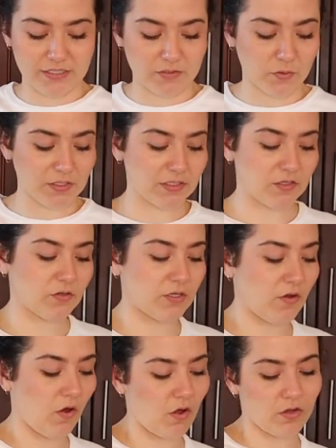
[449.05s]
This one is literally
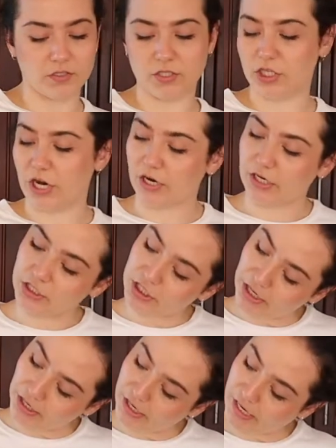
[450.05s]
called
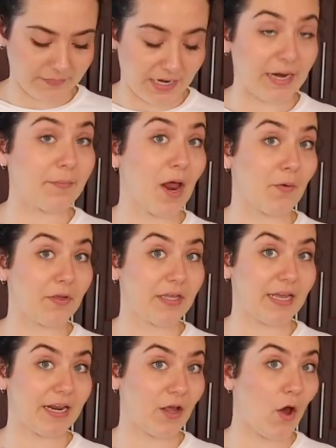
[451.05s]
cherry, and I'm not really
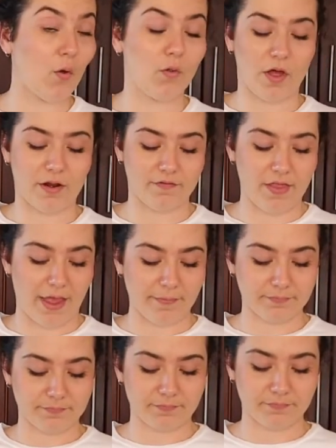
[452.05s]
getting a whole lot of that.